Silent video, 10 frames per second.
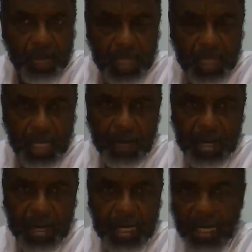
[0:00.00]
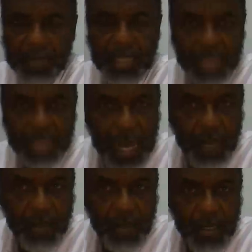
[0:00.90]
to talk about they need to be silent.
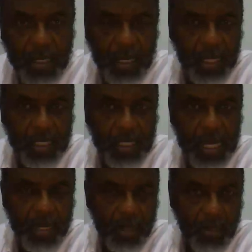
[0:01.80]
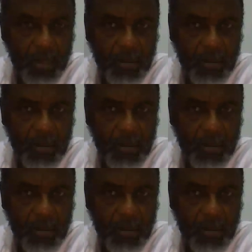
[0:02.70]
This, that, and the other.